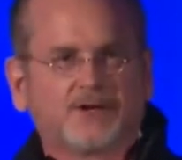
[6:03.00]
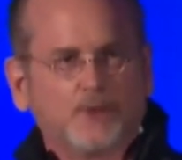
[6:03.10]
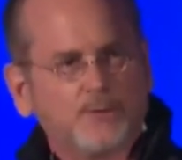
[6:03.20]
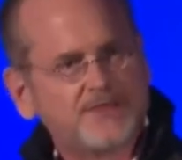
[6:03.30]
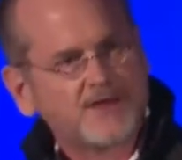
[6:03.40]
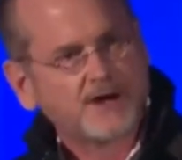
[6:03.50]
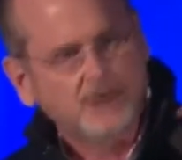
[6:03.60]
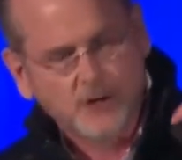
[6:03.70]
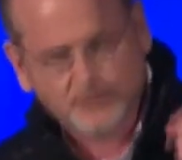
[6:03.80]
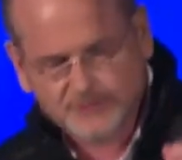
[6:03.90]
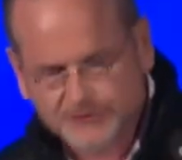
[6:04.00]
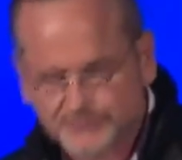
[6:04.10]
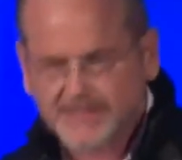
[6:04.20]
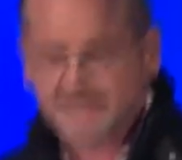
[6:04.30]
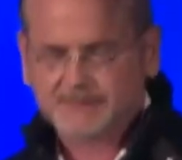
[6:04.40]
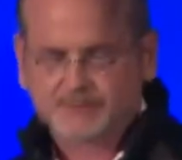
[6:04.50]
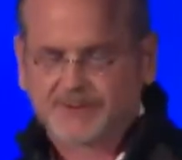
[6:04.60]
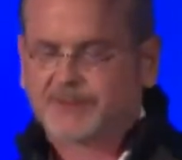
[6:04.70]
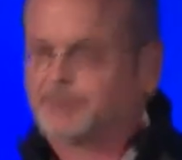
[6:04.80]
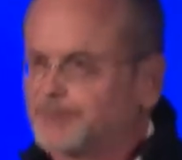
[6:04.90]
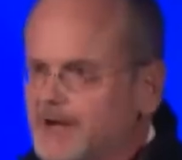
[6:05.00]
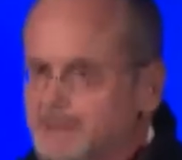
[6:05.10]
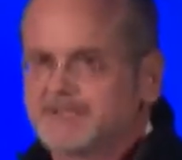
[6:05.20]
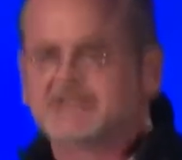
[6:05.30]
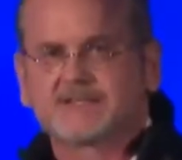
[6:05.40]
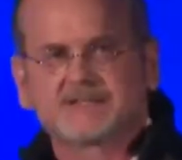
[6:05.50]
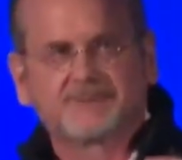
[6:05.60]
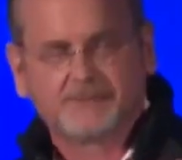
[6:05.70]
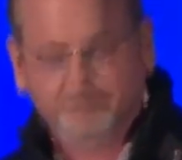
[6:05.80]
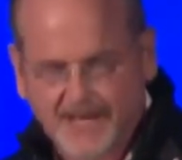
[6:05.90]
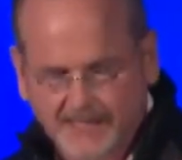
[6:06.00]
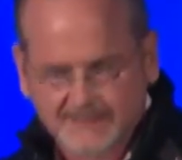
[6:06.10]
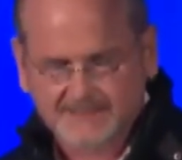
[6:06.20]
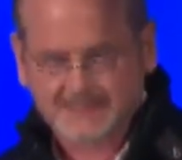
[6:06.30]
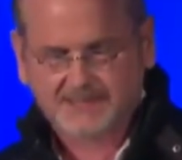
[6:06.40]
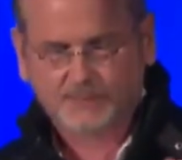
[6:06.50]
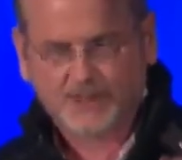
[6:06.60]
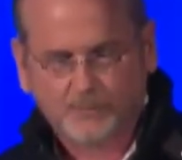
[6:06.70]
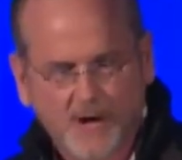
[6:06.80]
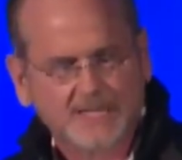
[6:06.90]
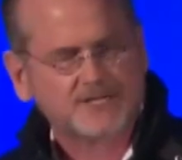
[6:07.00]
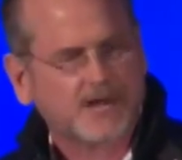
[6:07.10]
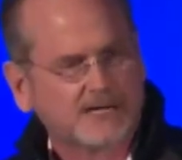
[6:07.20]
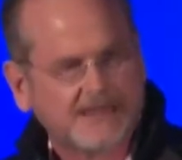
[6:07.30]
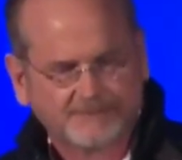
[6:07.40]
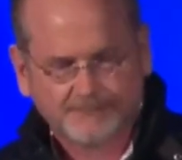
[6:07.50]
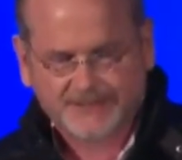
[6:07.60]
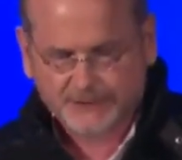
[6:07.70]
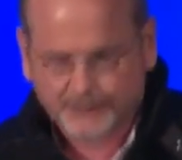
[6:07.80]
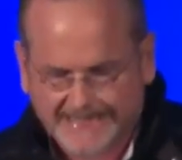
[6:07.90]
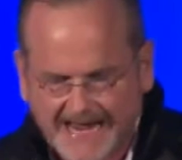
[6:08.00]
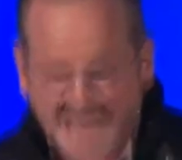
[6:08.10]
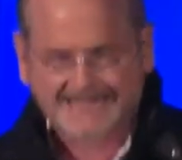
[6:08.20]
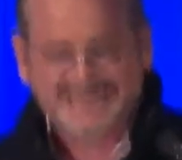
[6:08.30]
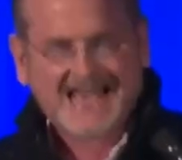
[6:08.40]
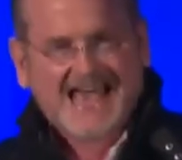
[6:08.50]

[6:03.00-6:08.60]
with our own dreams, with the promises of the policies we want our government to enact.